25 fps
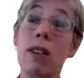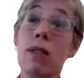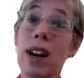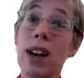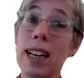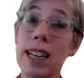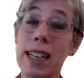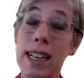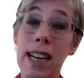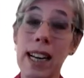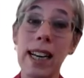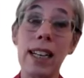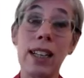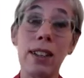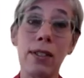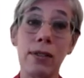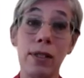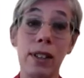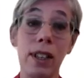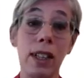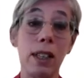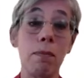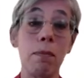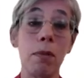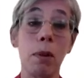quite late
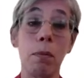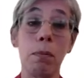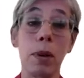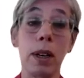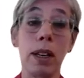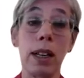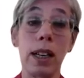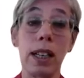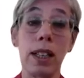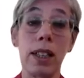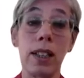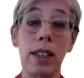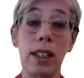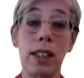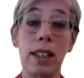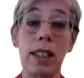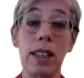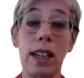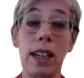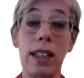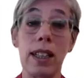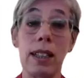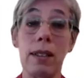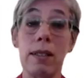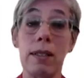for this population,
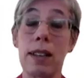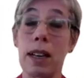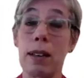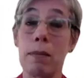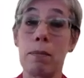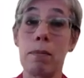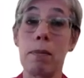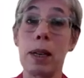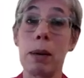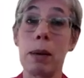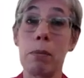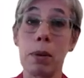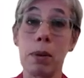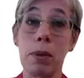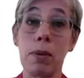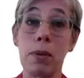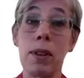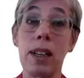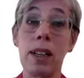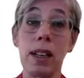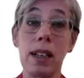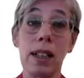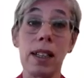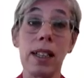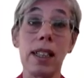that people
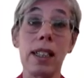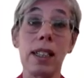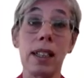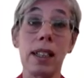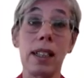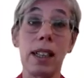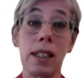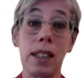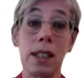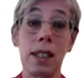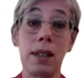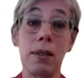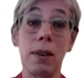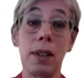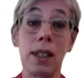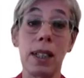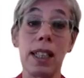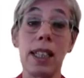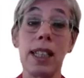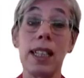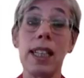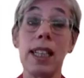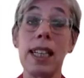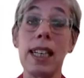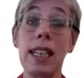realize that this is what
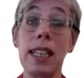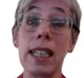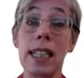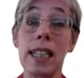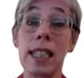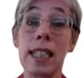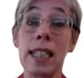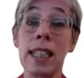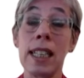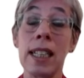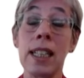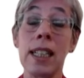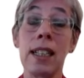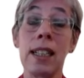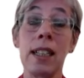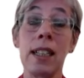is needed.